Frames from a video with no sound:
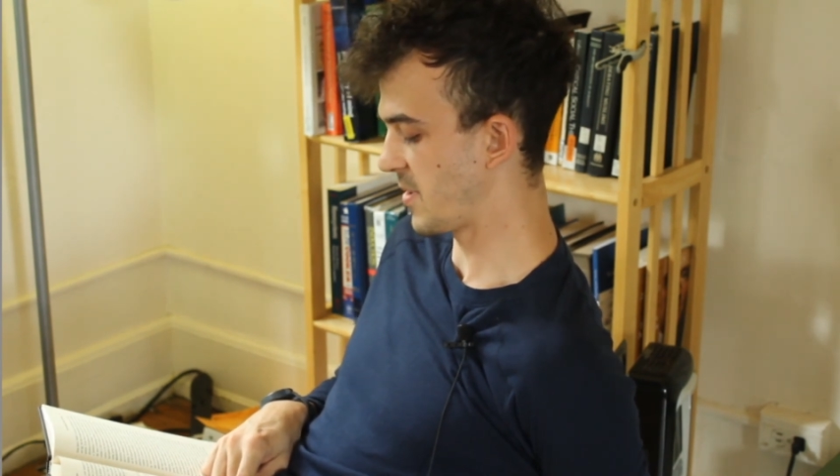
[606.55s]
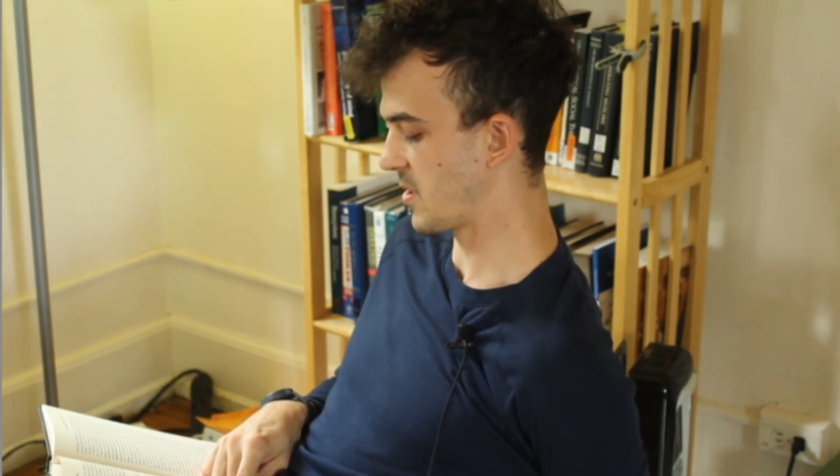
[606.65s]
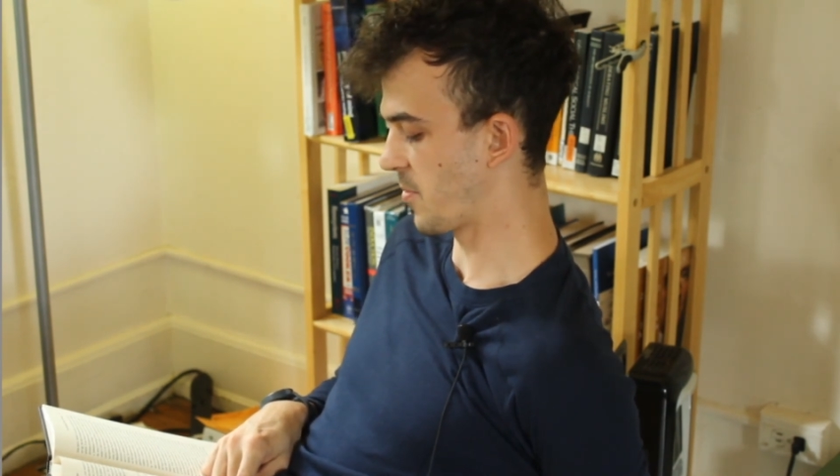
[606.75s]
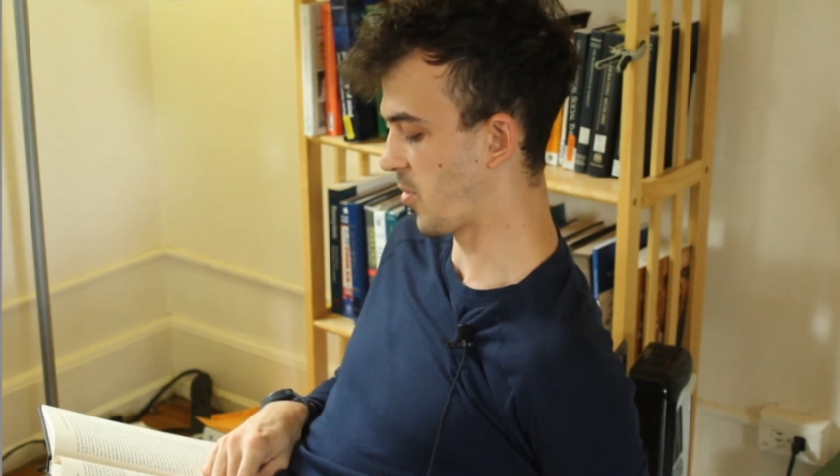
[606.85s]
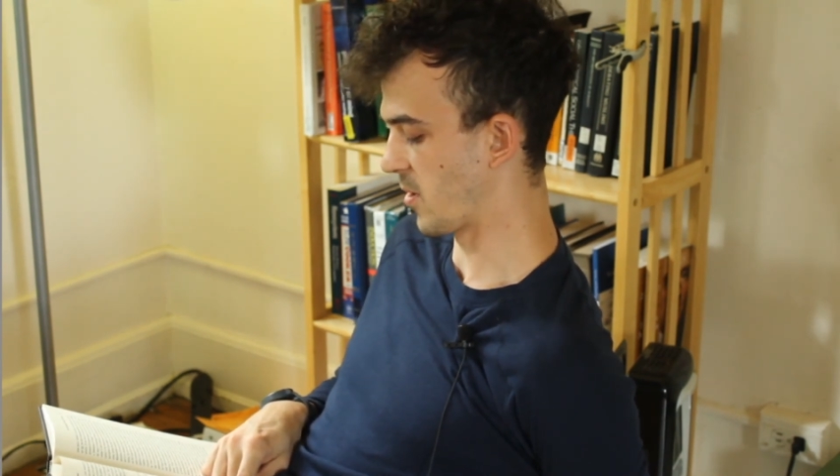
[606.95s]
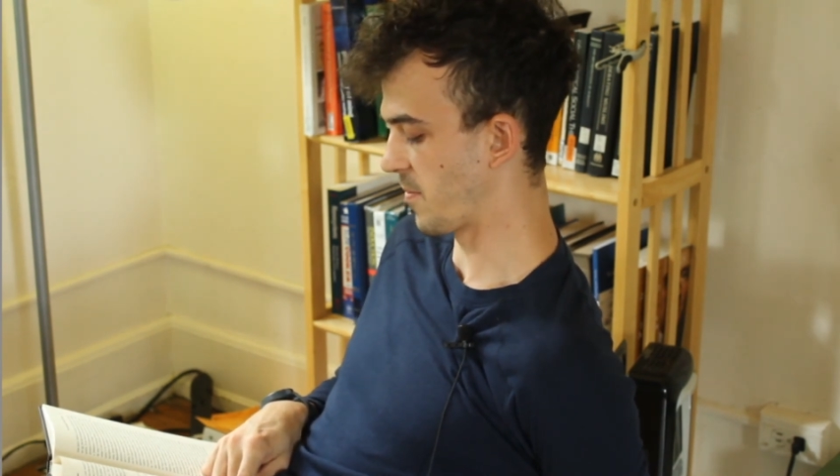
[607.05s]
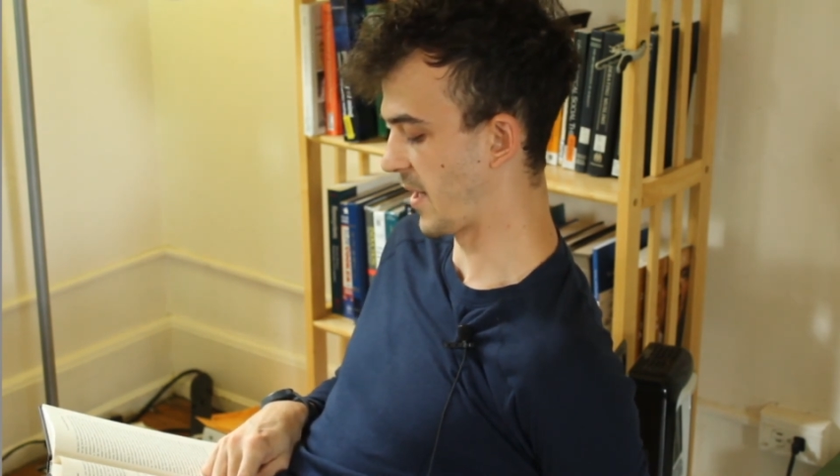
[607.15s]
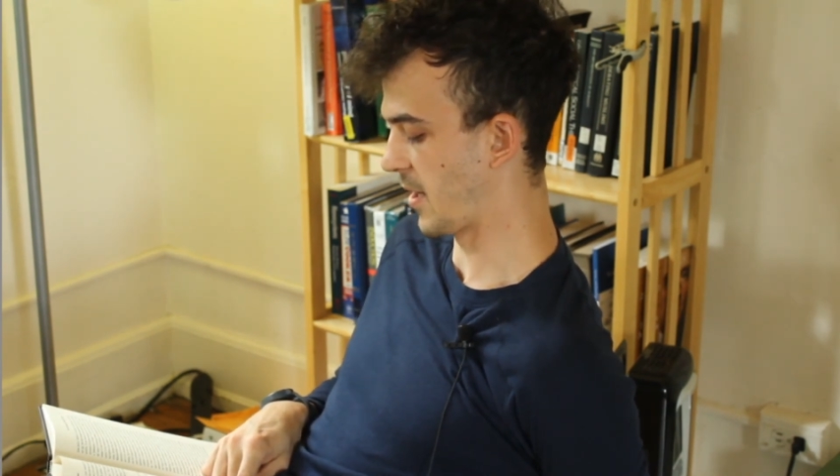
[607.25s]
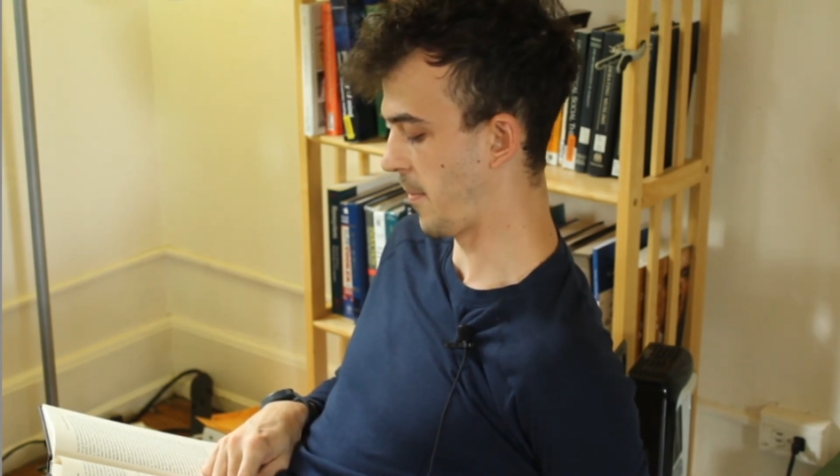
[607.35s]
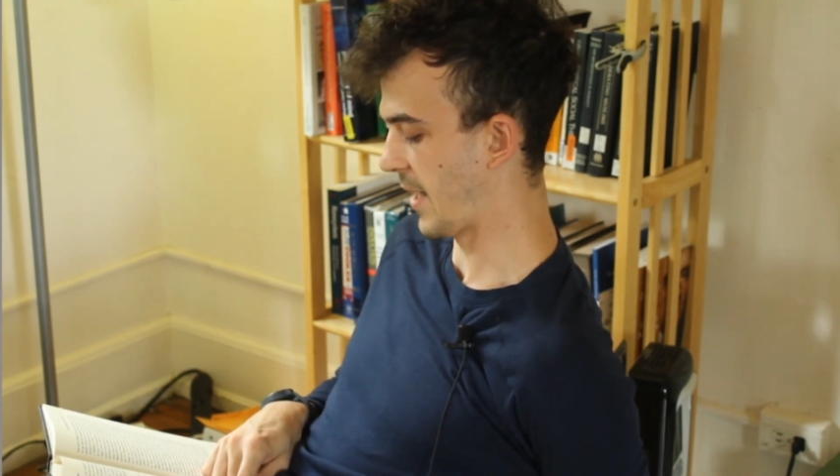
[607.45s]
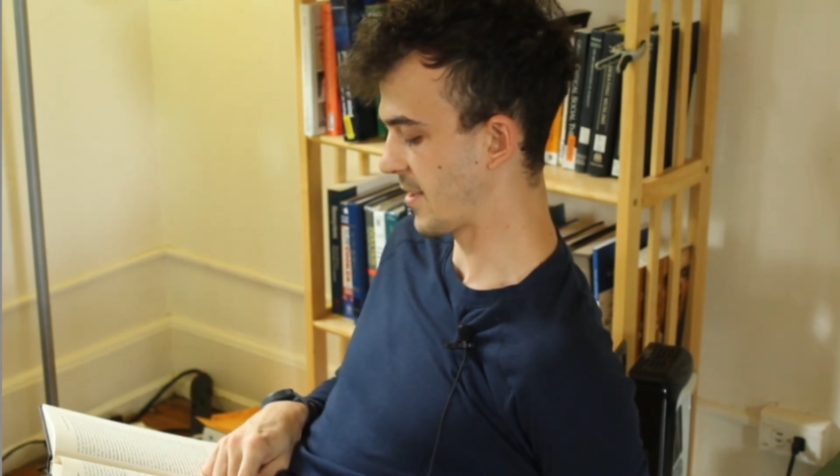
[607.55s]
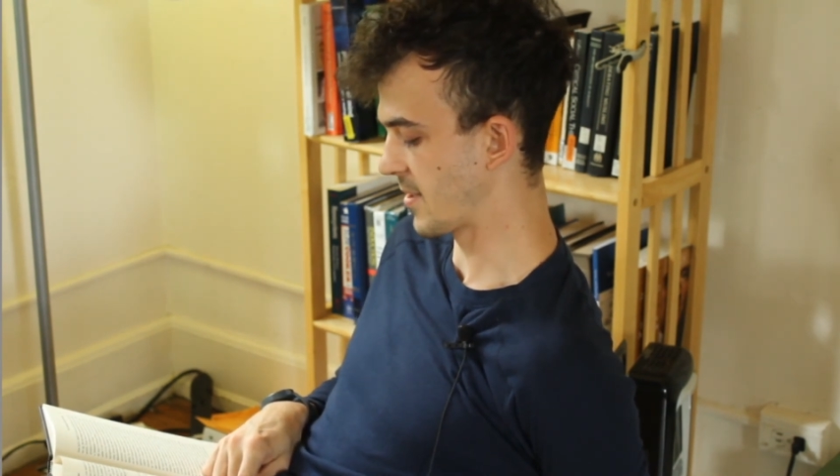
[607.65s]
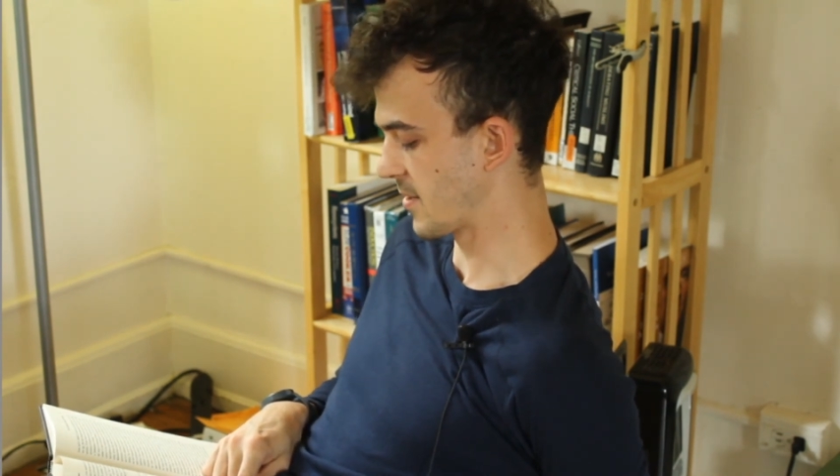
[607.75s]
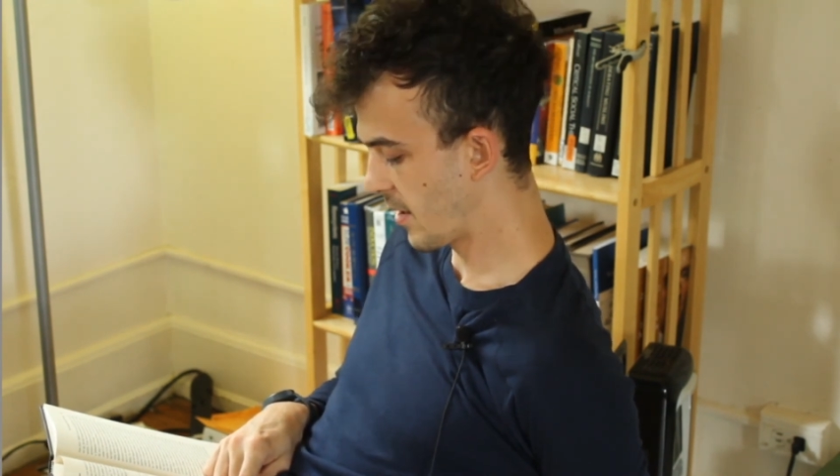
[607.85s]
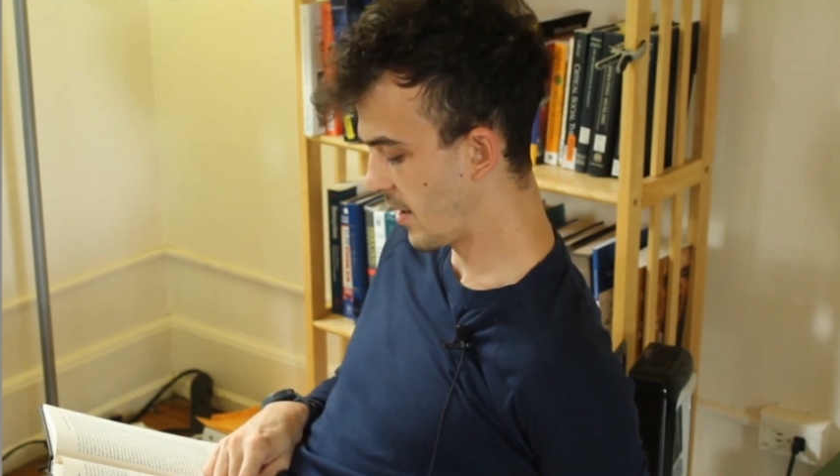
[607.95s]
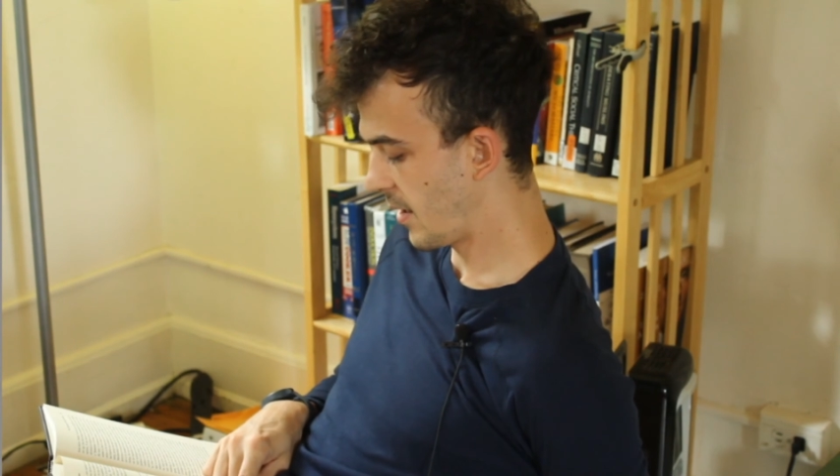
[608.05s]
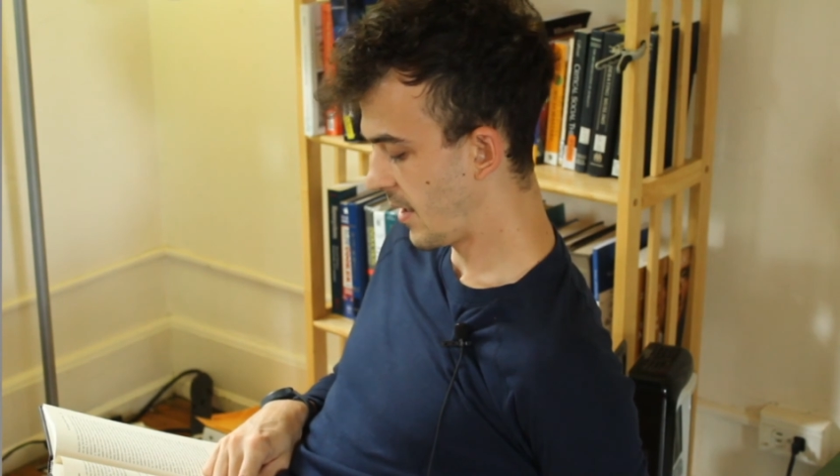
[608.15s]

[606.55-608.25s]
supported by the masses.